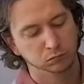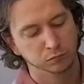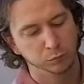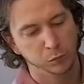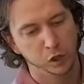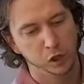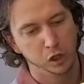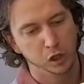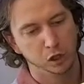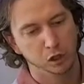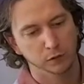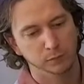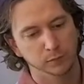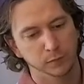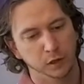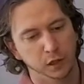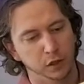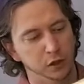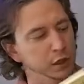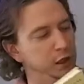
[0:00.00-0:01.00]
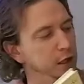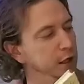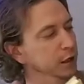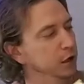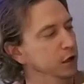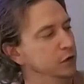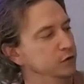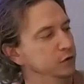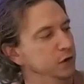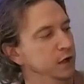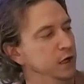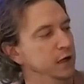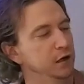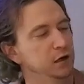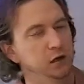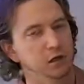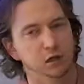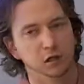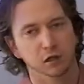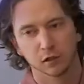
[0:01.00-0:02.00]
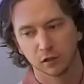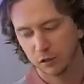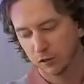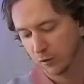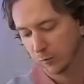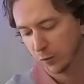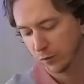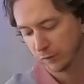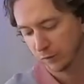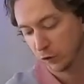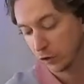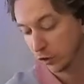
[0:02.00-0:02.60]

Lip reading: Yeah. And then I also got her a book for